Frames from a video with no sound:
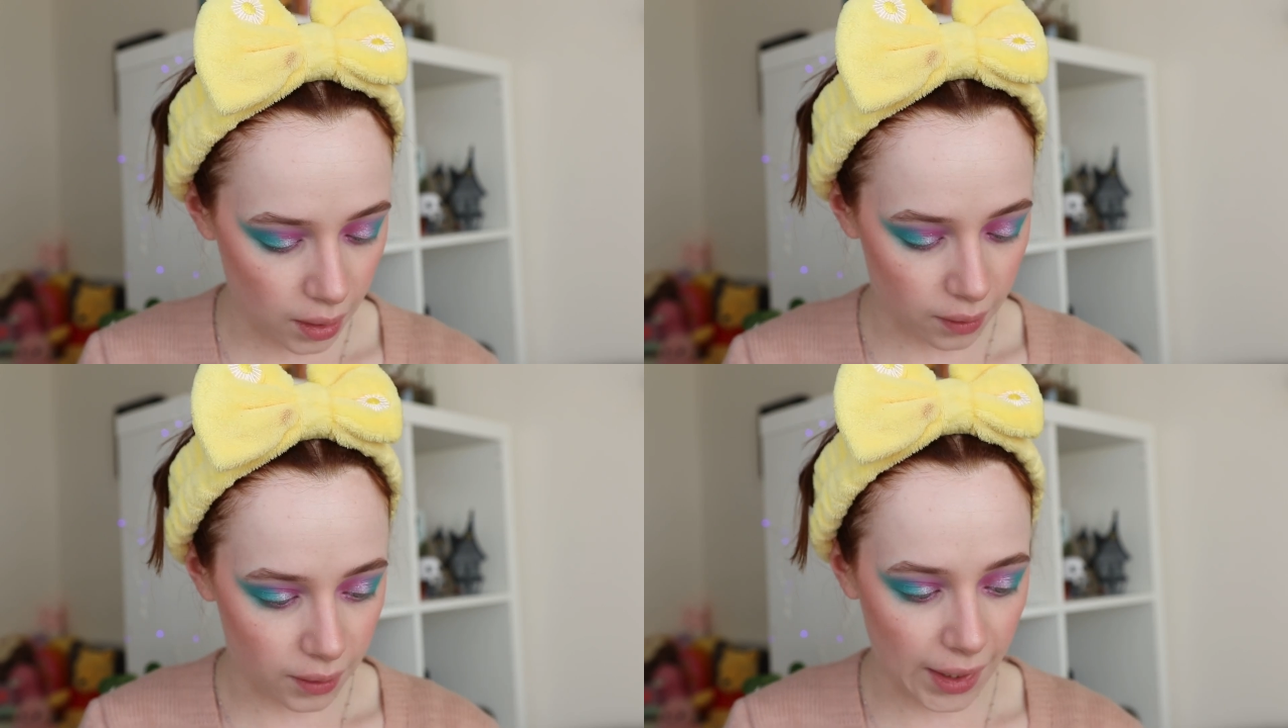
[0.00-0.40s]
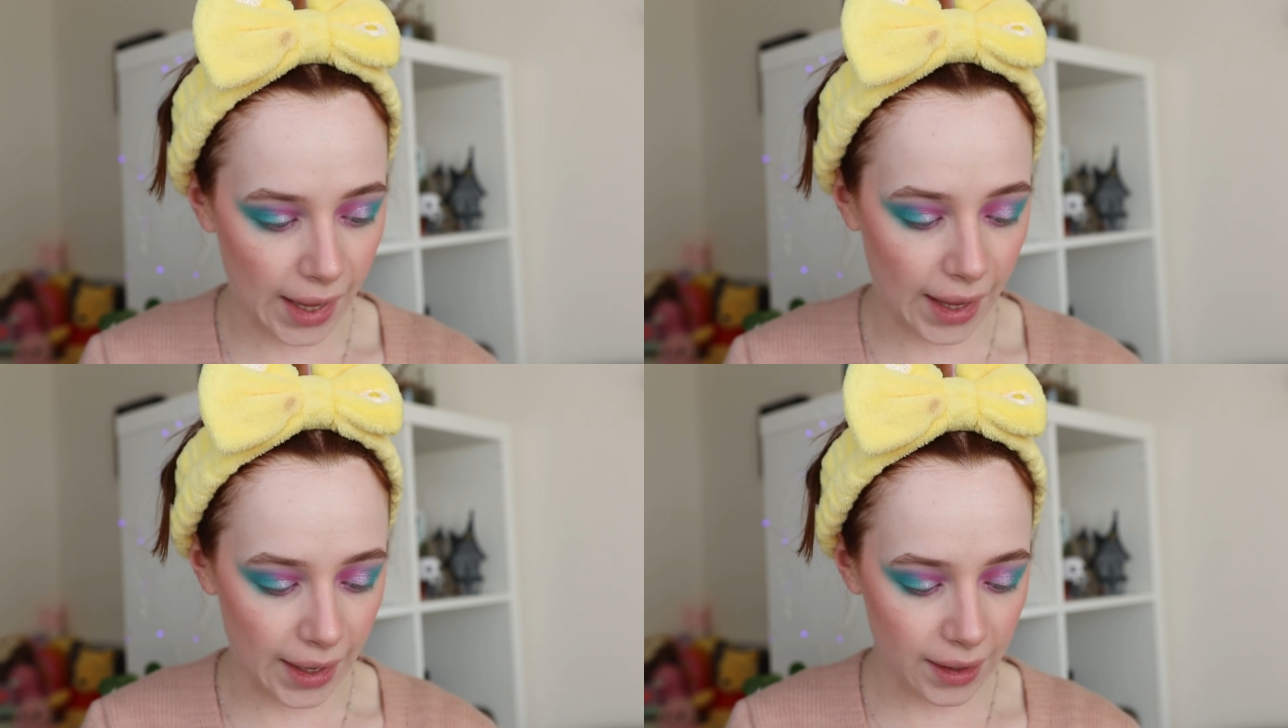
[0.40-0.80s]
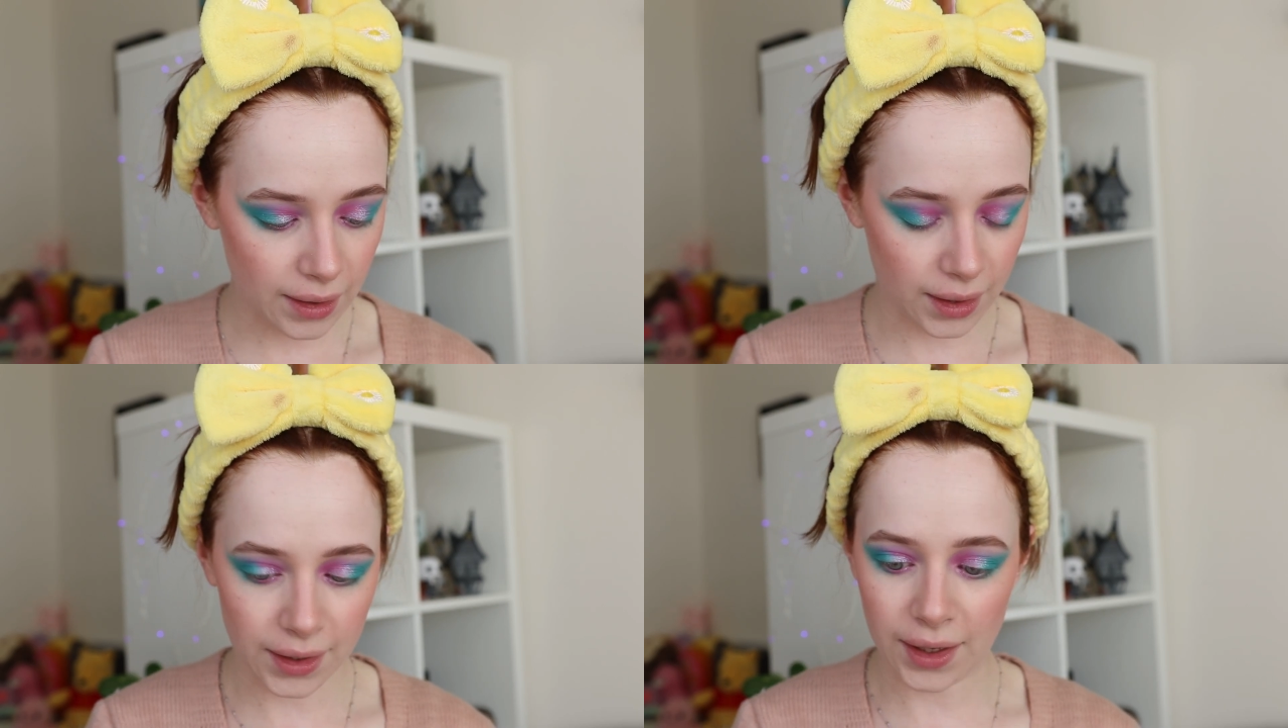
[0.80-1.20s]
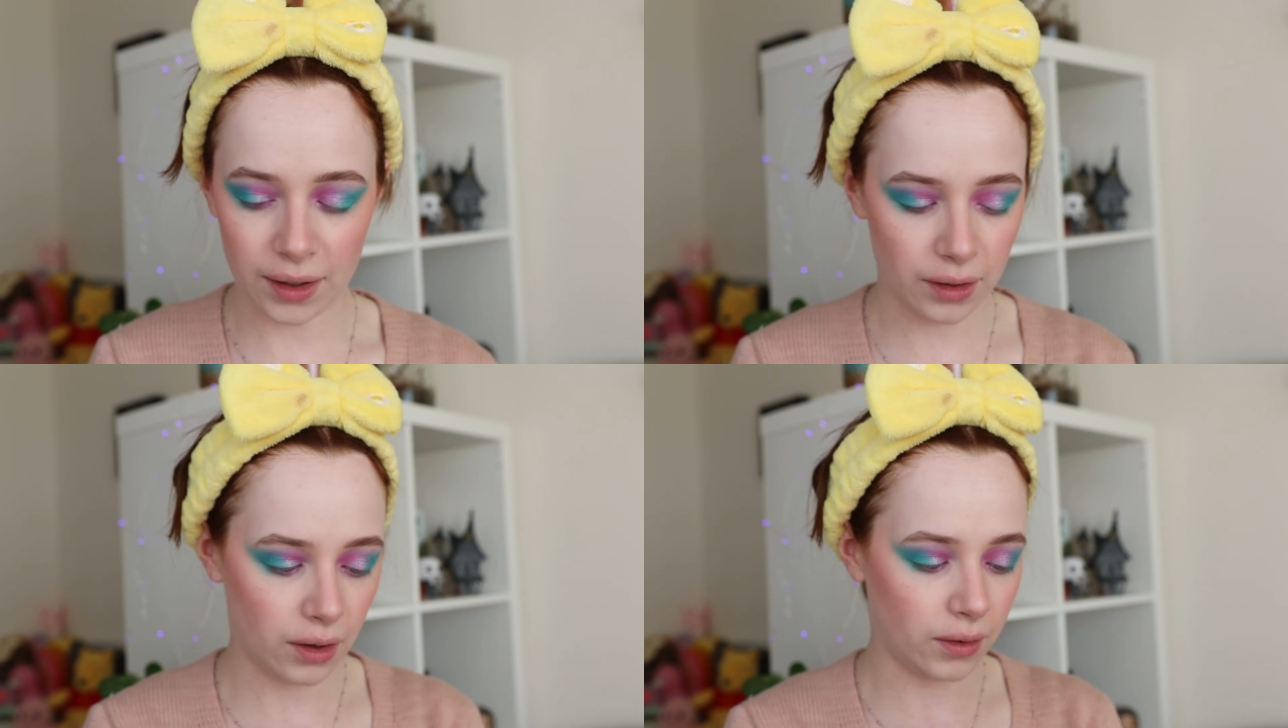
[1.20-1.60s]
Okay, and then
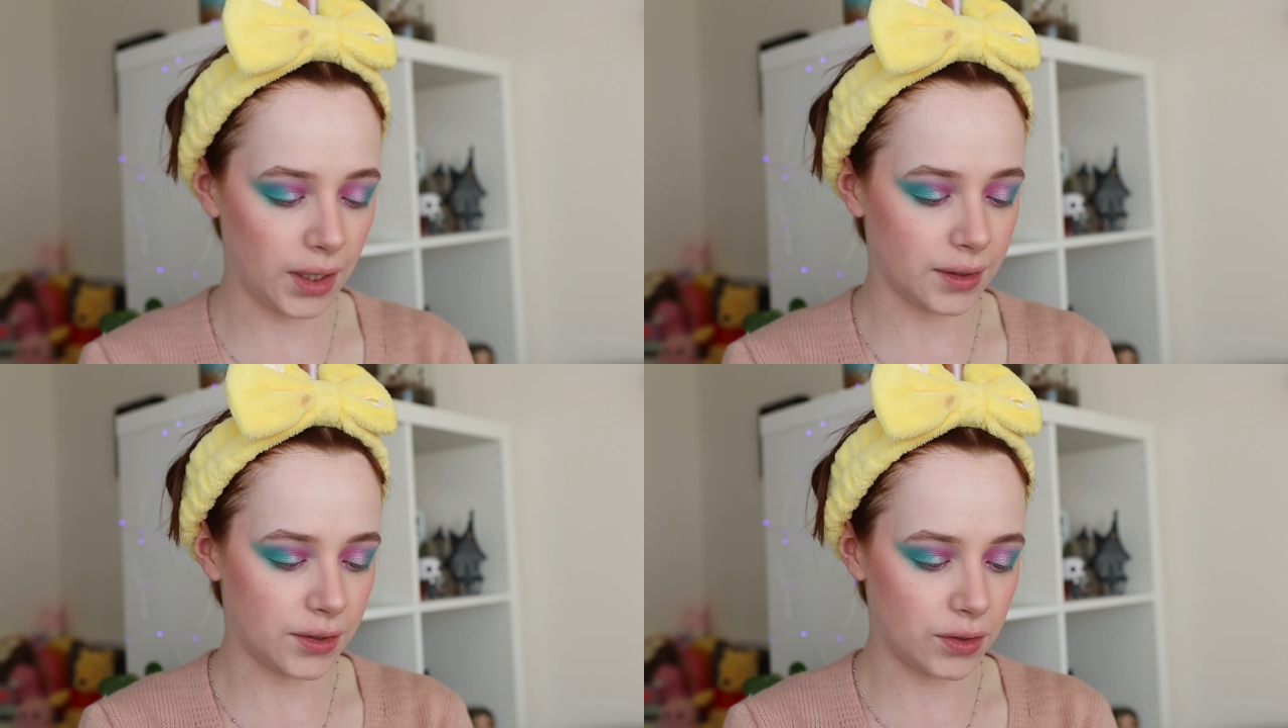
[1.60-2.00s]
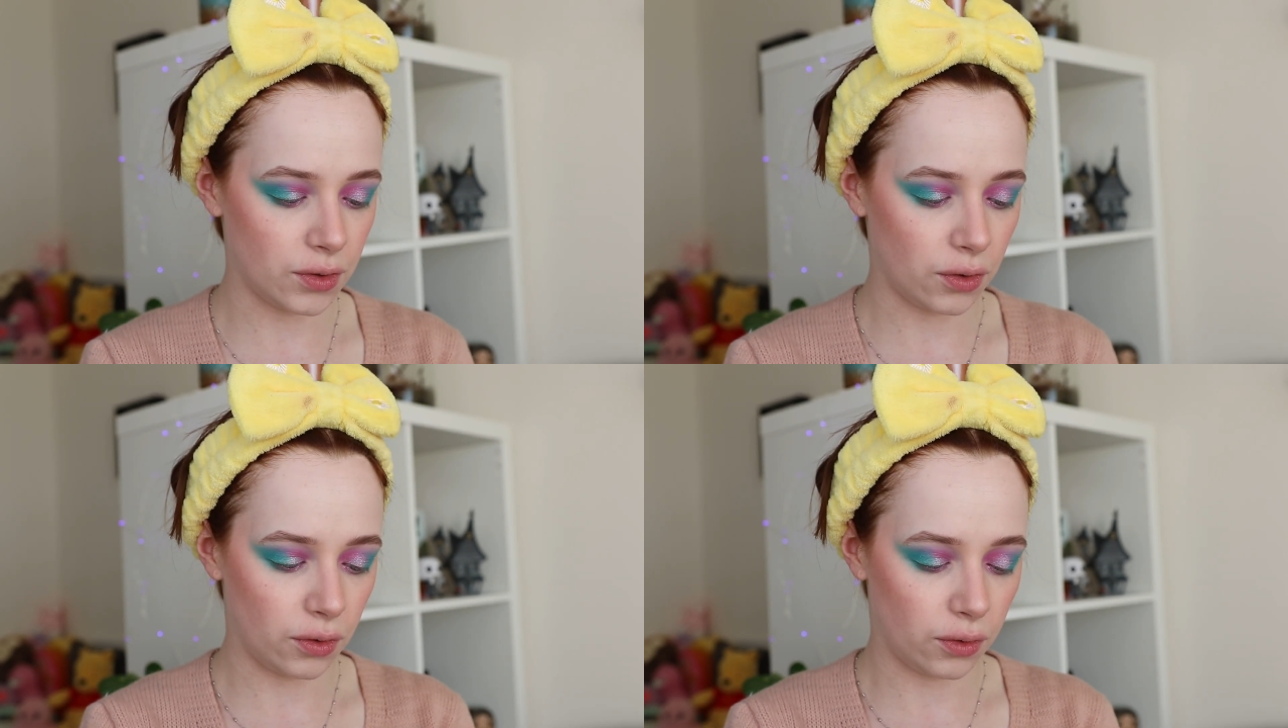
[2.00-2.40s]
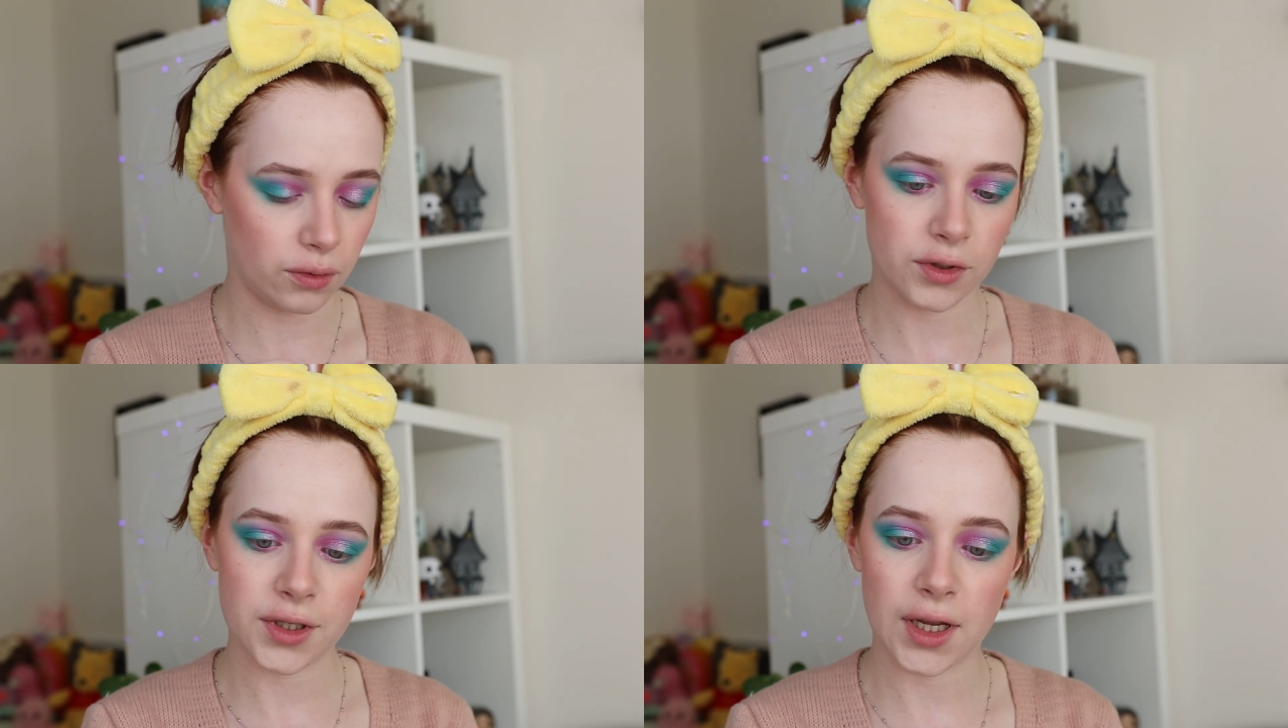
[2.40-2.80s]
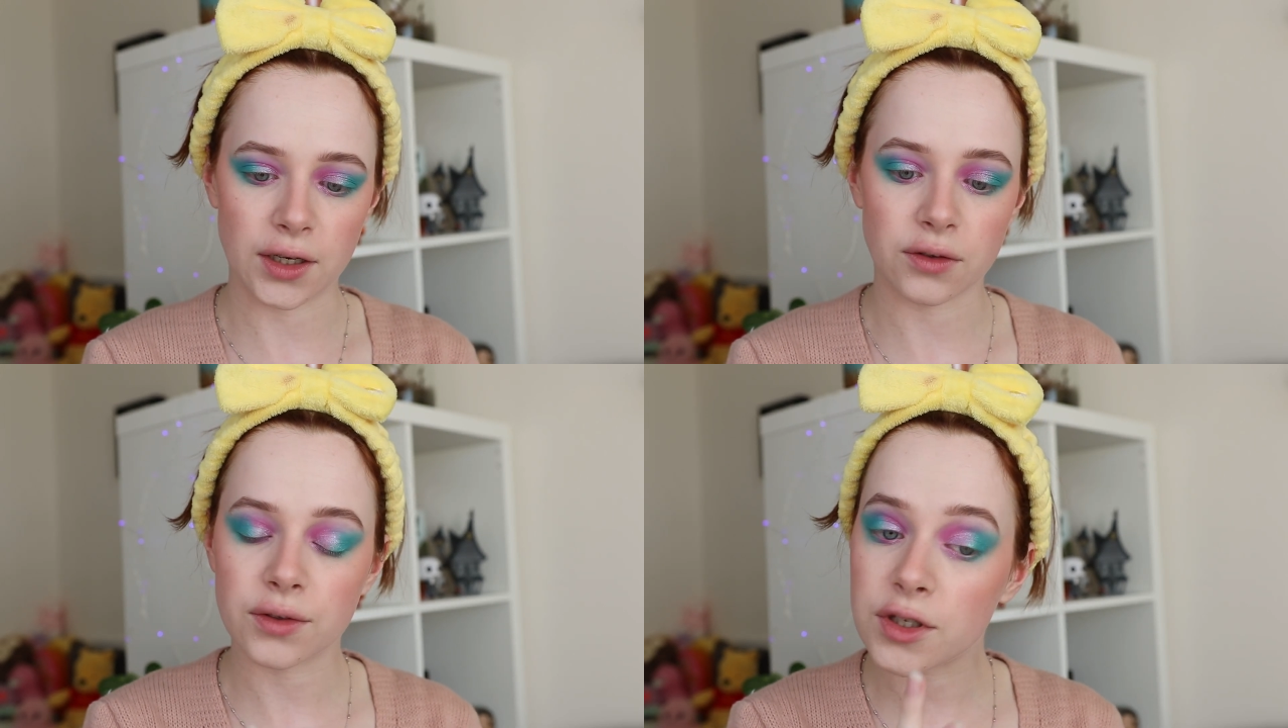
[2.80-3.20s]
I go into
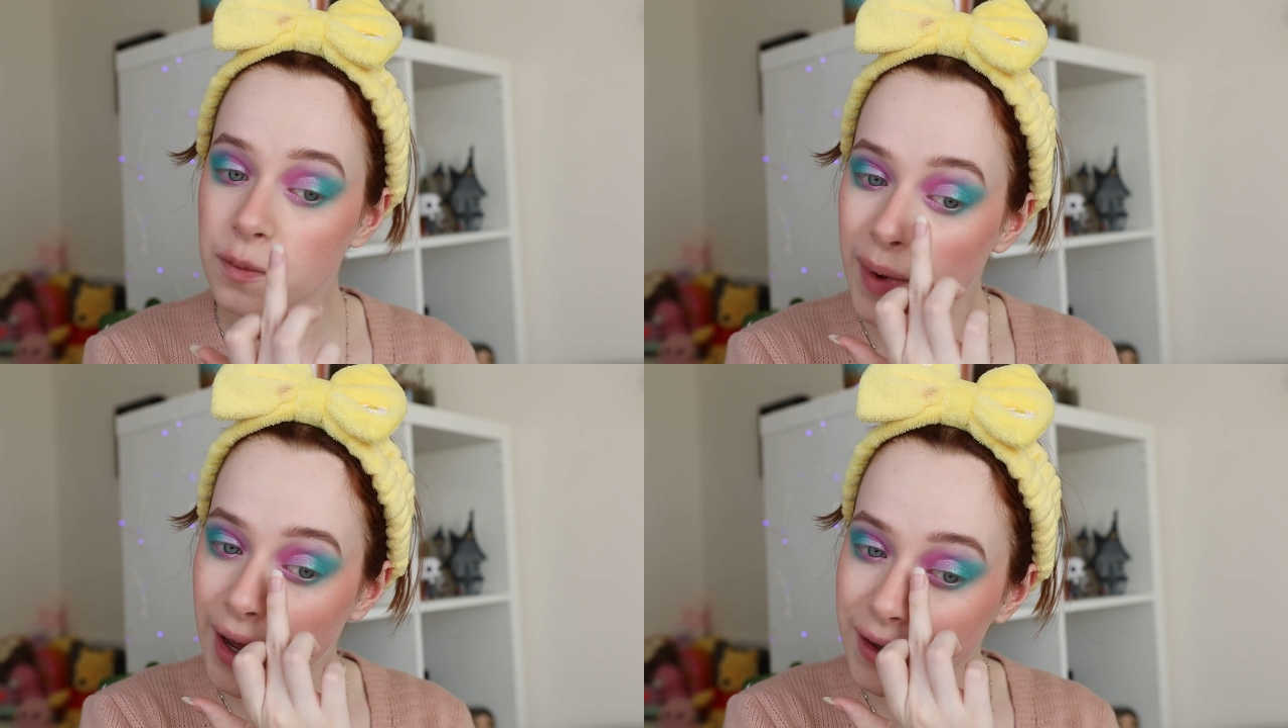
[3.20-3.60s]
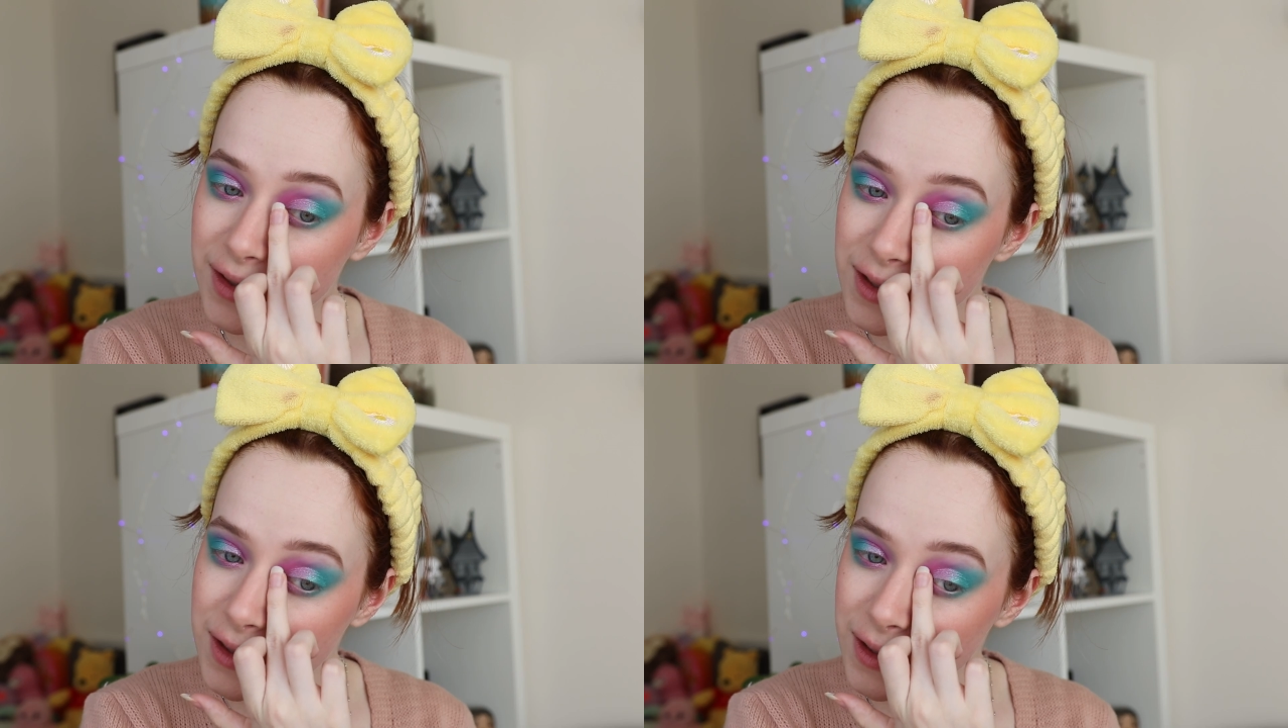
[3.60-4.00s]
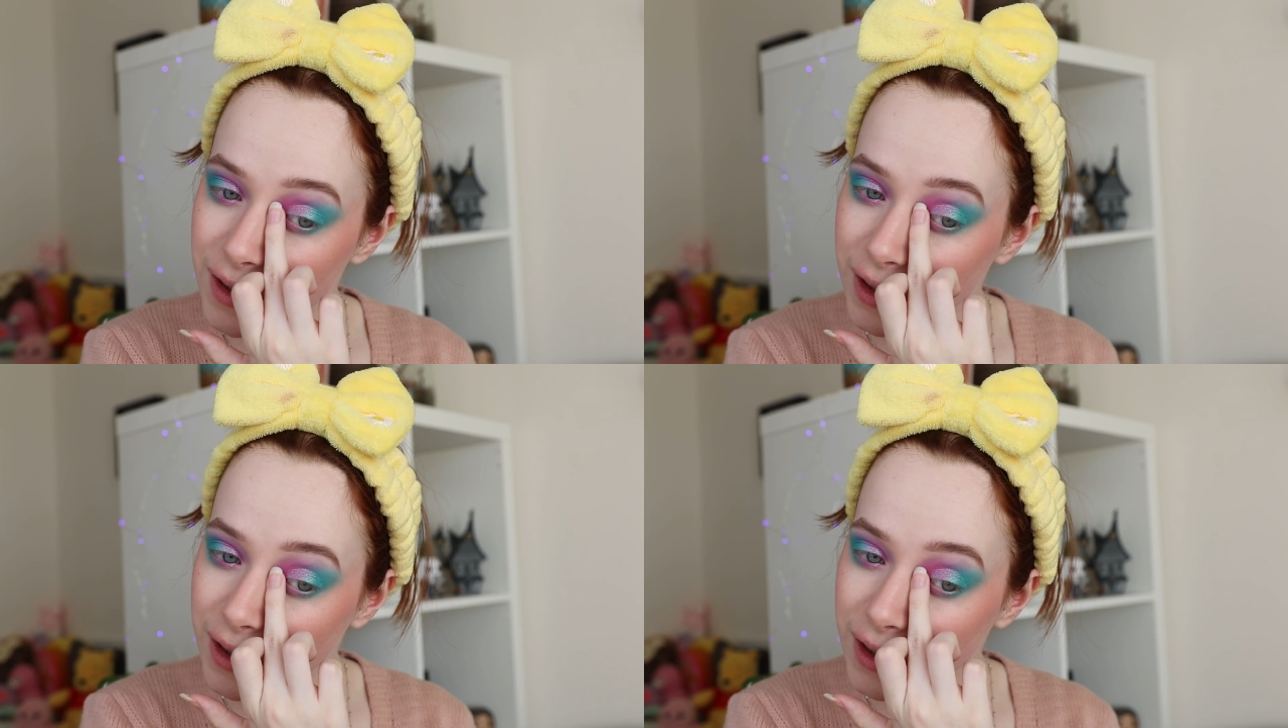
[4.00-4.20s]
Scheduled Specks